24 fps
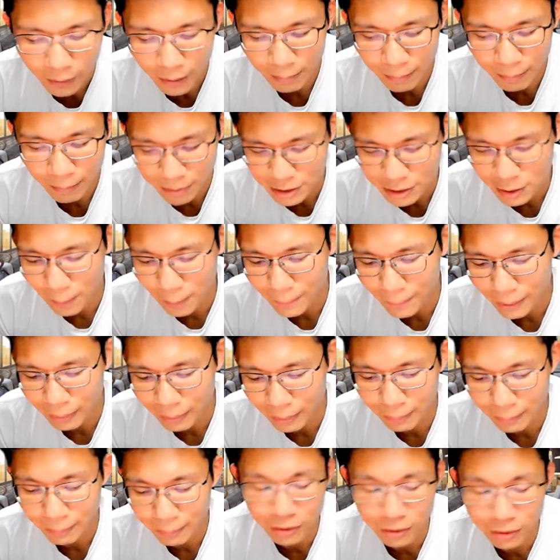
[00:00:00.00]
I'm just
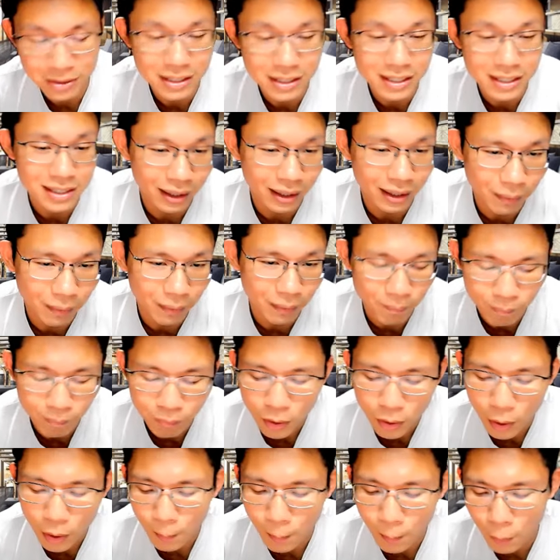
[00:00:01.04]
comparing because this is like the
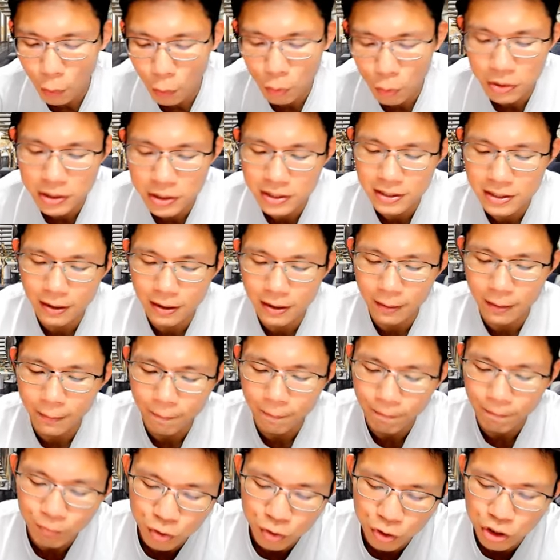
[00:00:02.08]
post
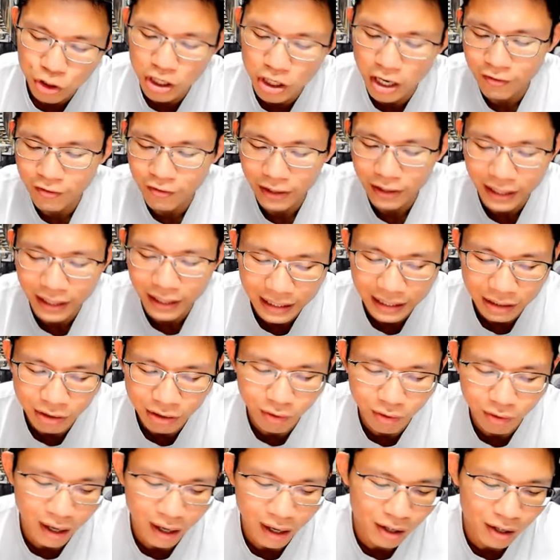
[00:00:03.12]
GFA
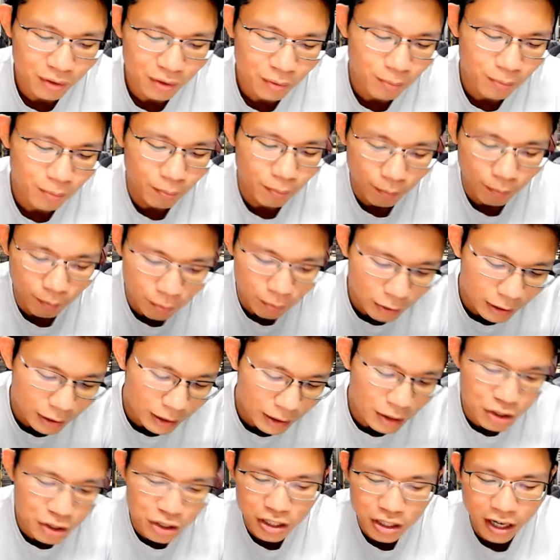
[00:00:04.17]
era,
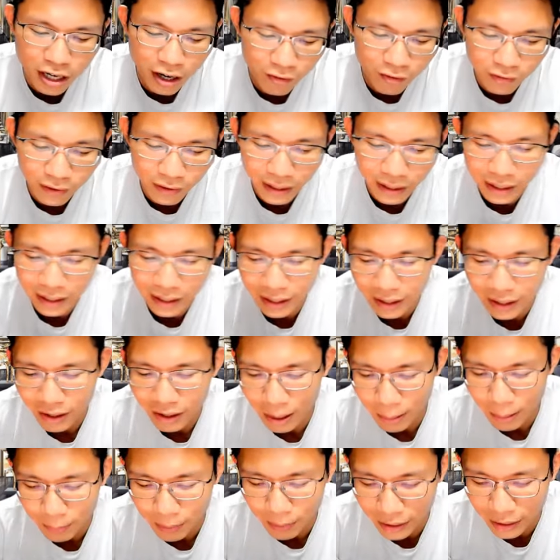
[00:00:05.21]
pre GFA
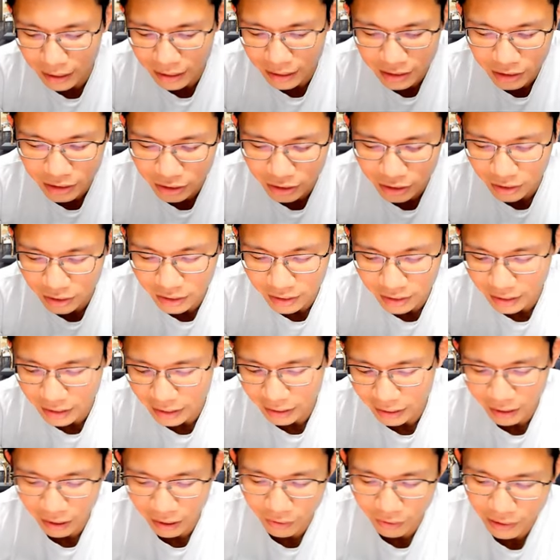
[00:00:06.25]
harmonization
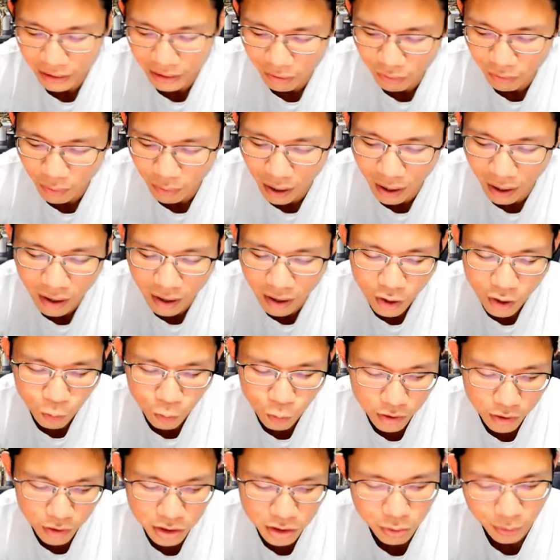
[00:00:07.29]
kind of era.
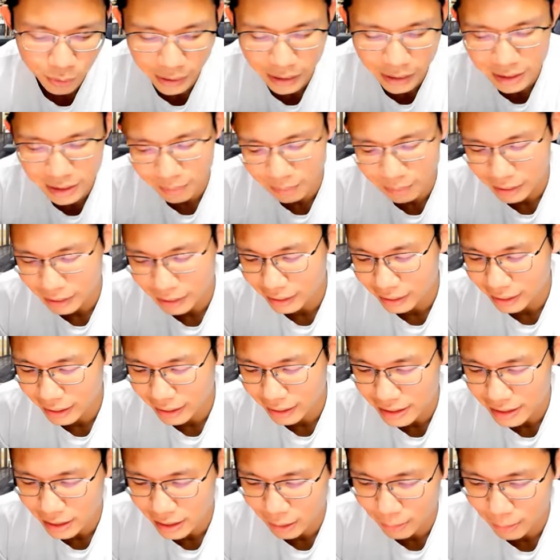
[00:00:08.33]
We're just looking at something that
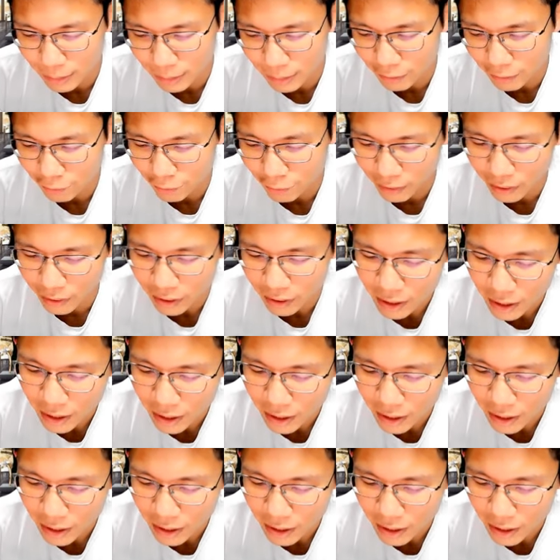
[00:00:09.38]
is a little bit different.